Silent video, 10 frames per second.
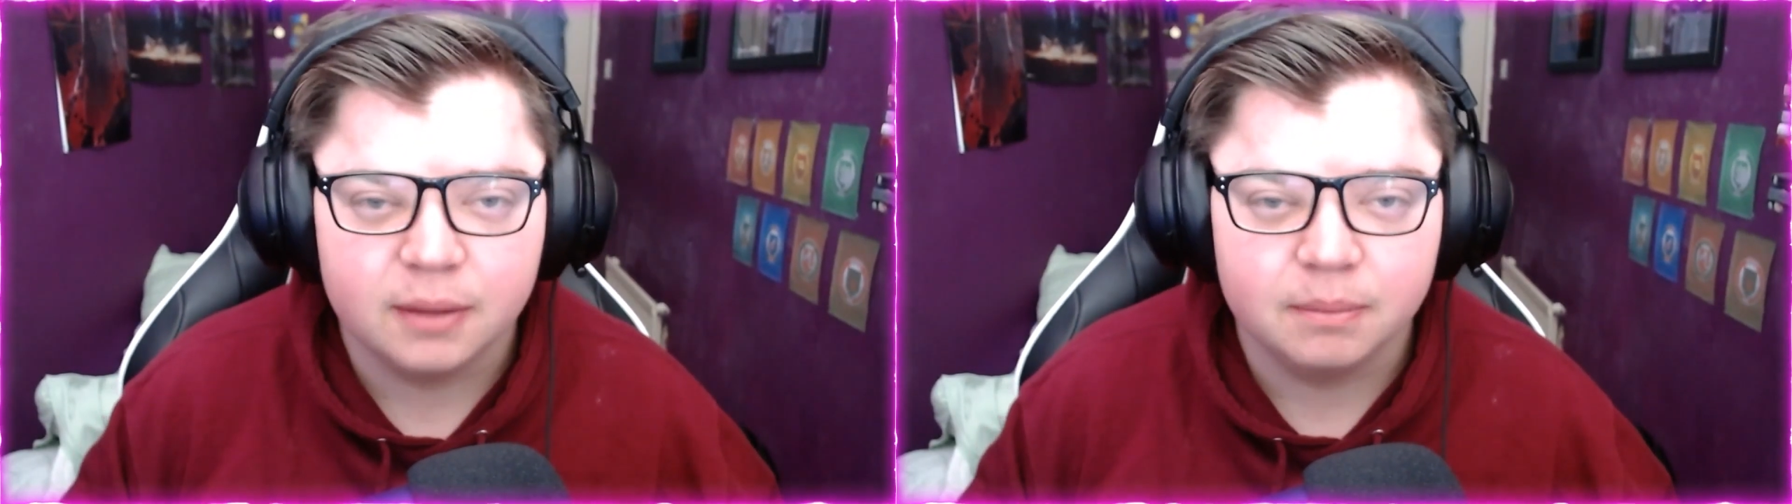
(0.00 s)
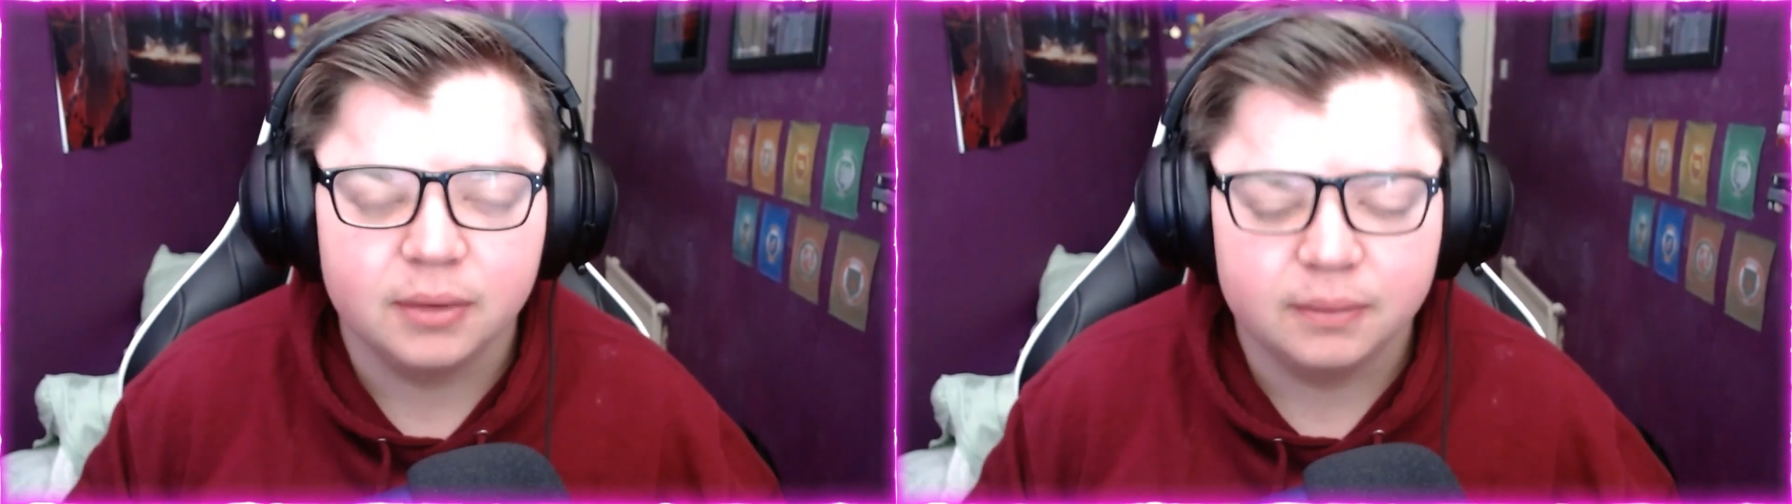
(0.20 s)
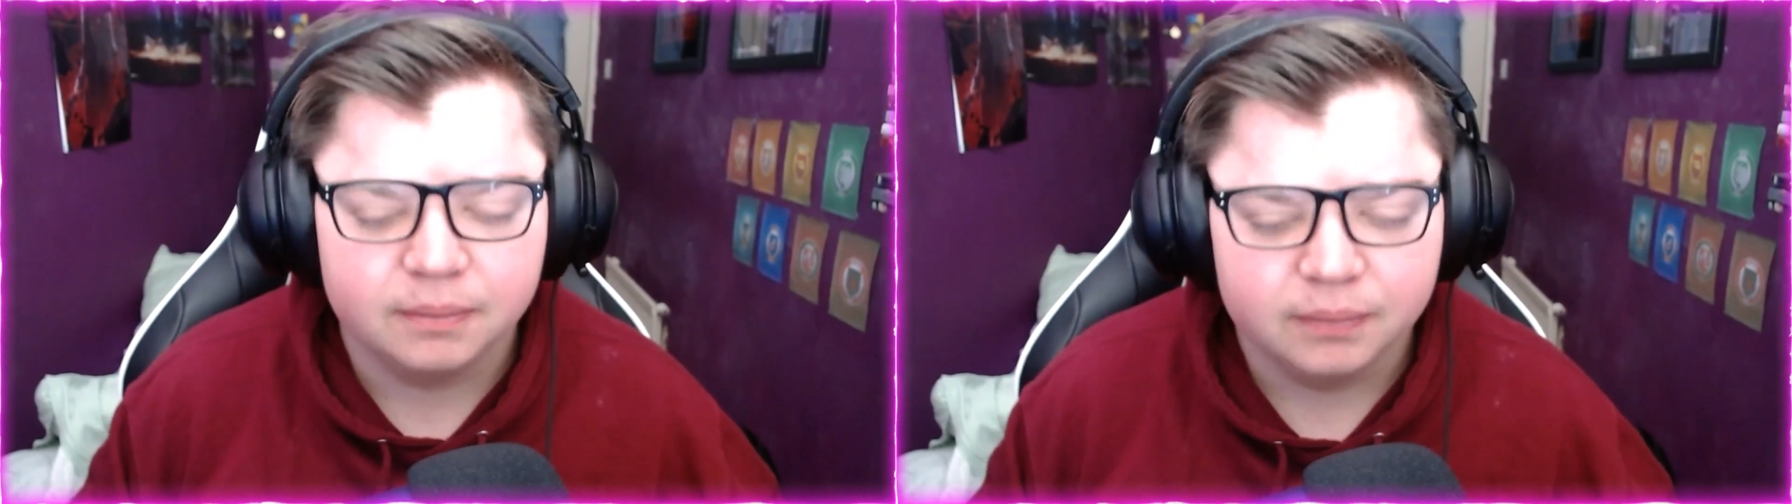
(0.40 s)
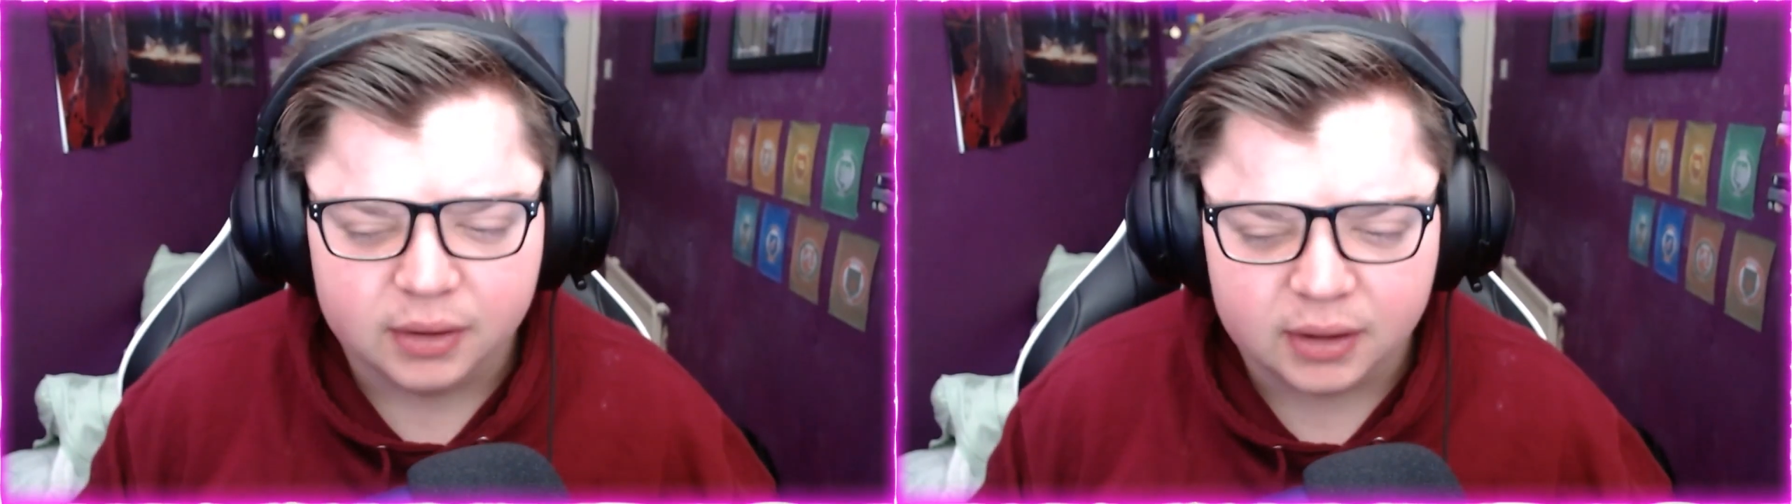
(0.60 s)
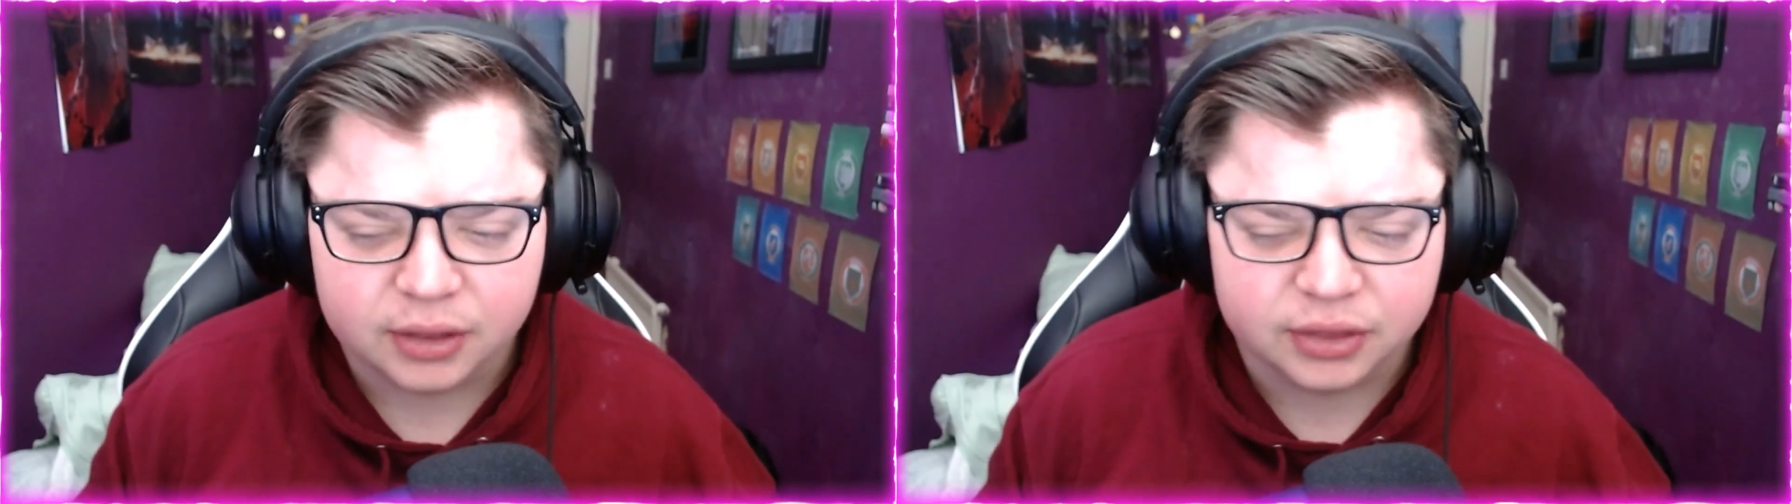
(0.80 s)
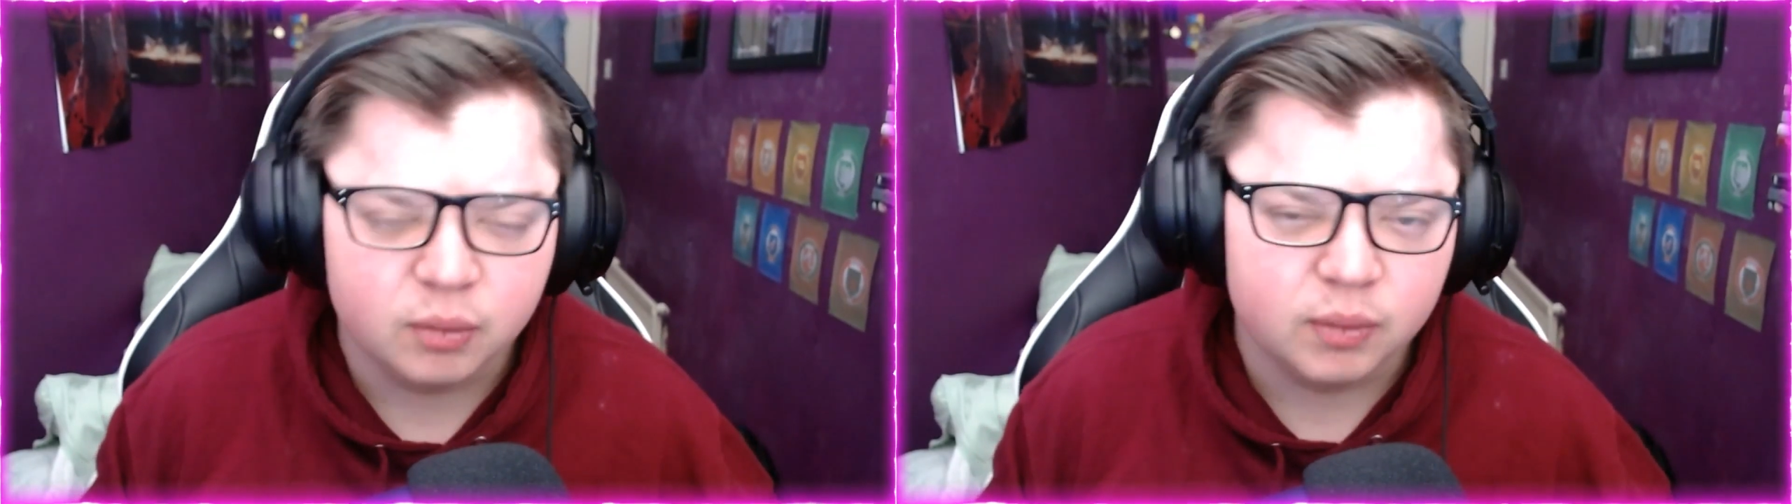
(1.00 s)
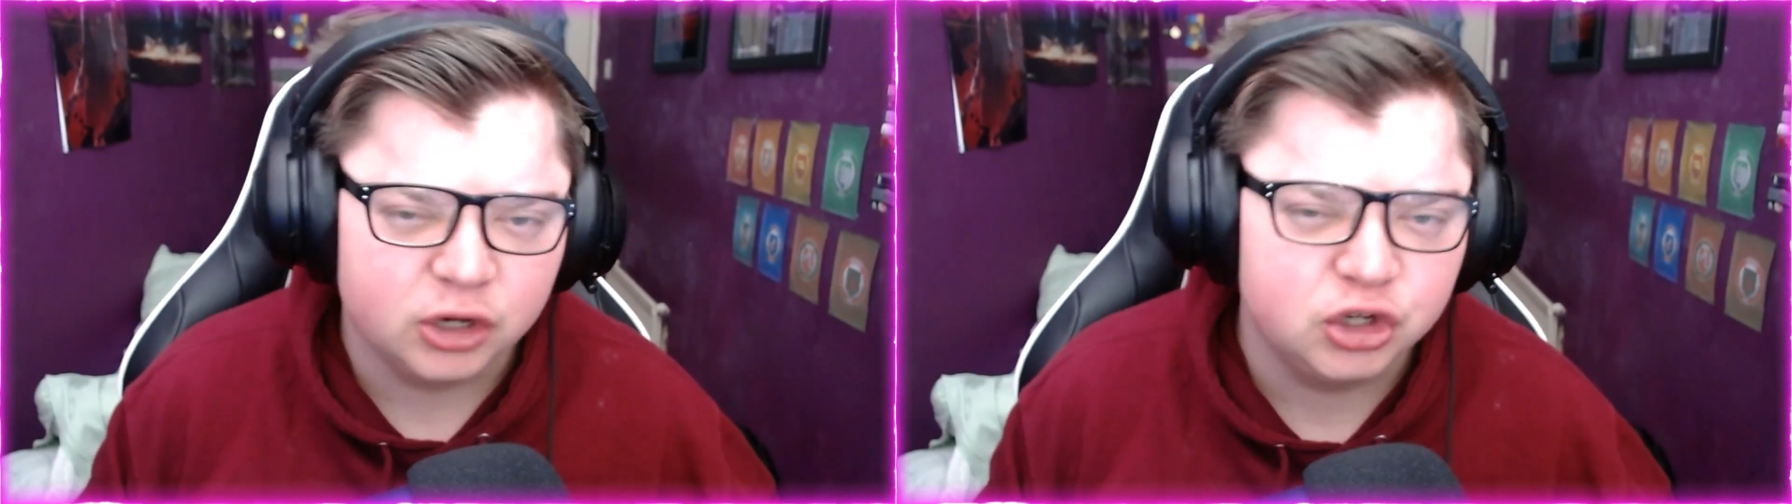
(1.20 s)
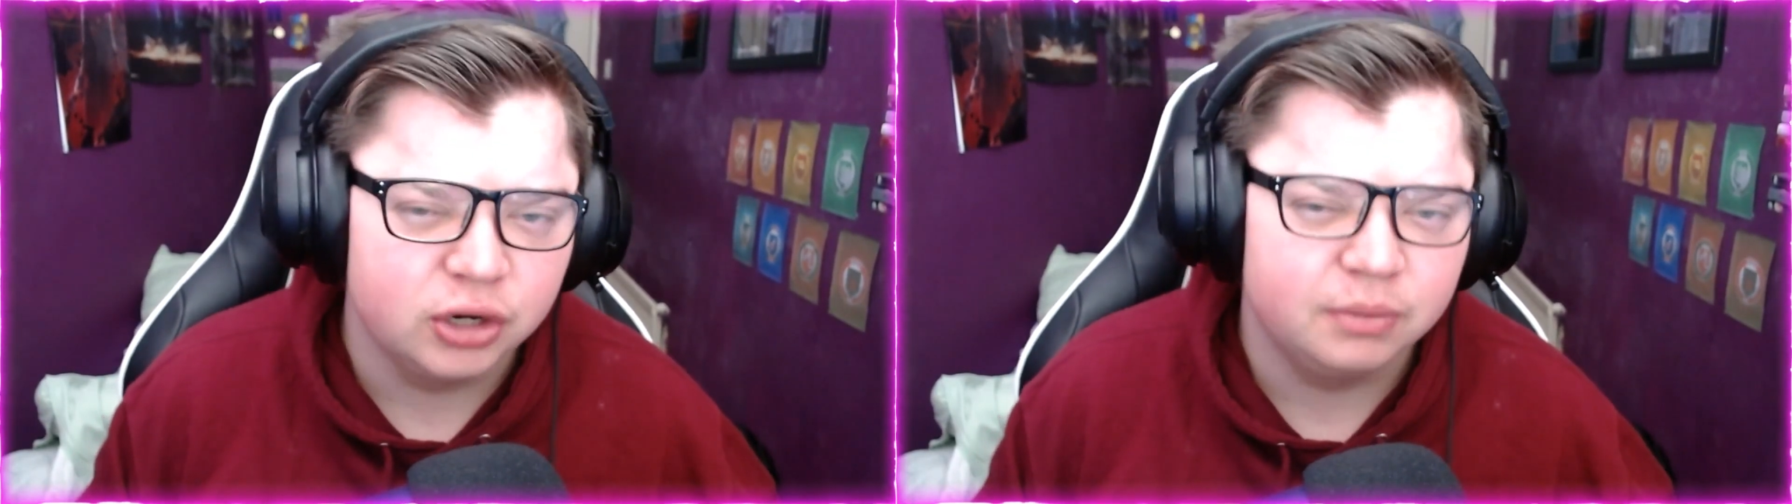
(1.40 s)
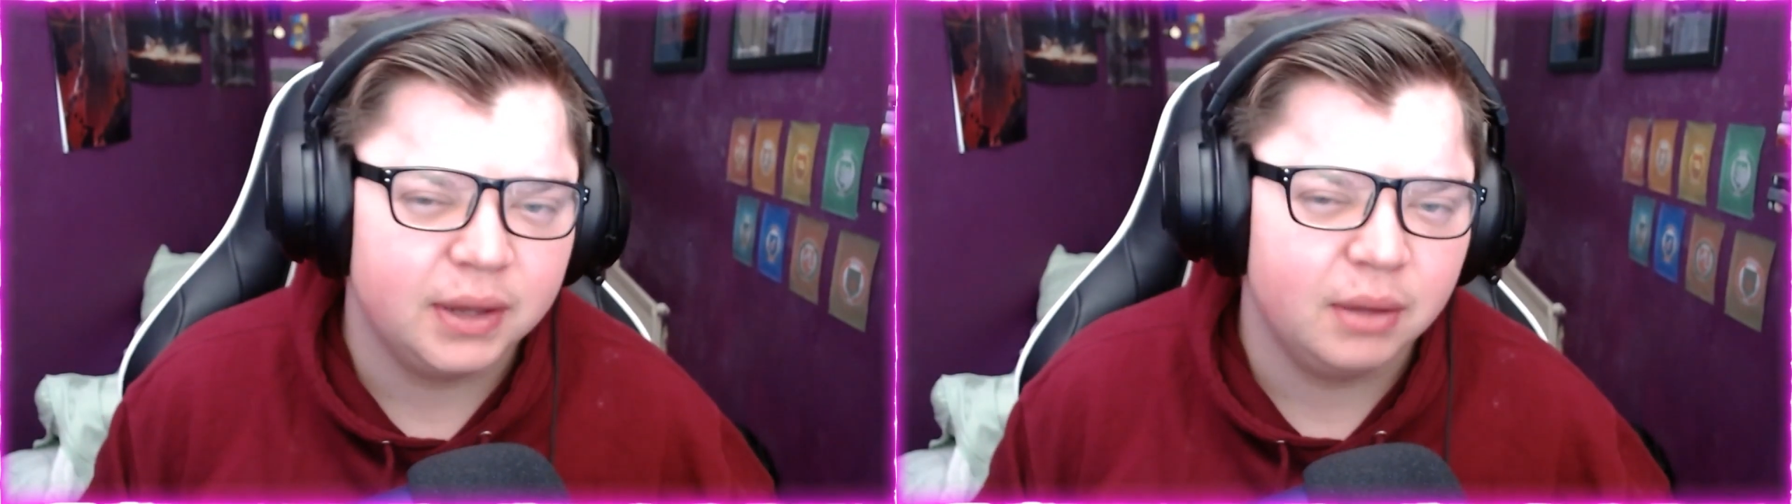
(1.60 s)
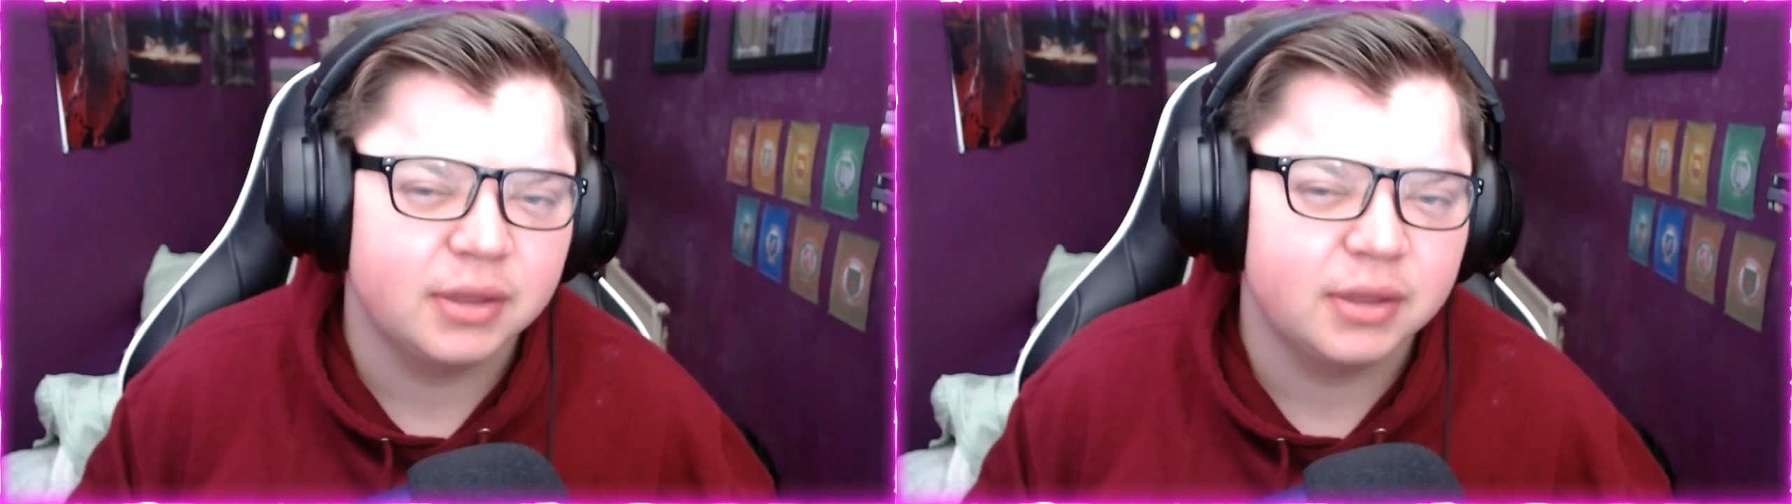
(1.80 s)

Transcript: But I think we should be able